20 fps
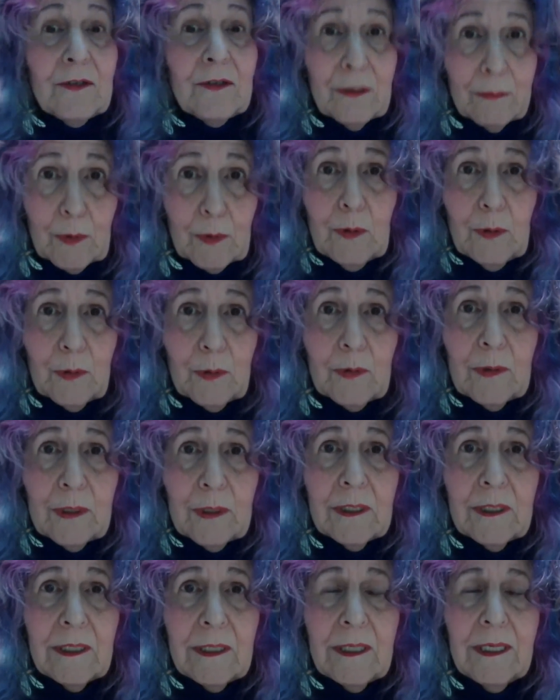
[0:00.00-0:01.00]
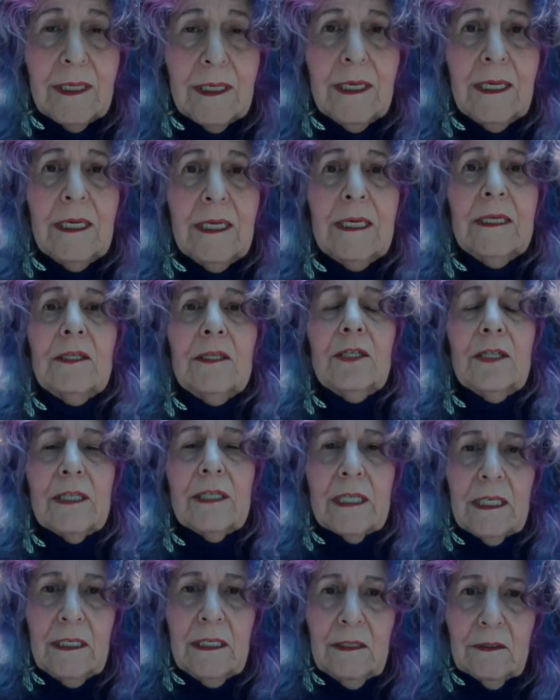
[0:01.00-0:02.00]
under the moon
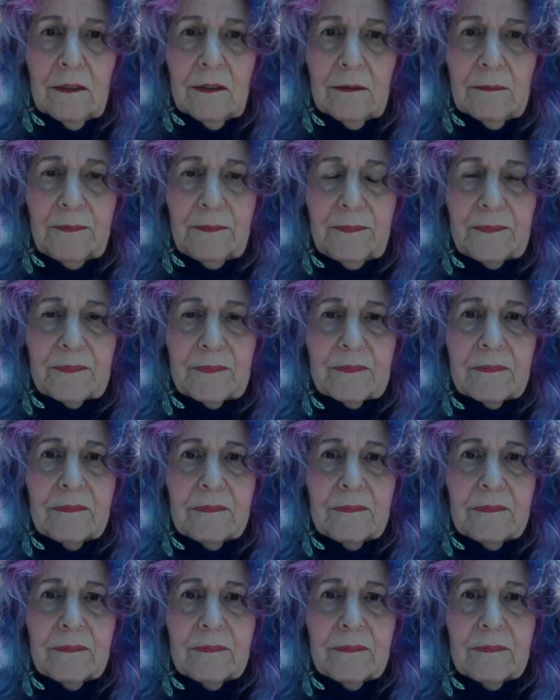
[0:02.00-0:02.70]
to heal.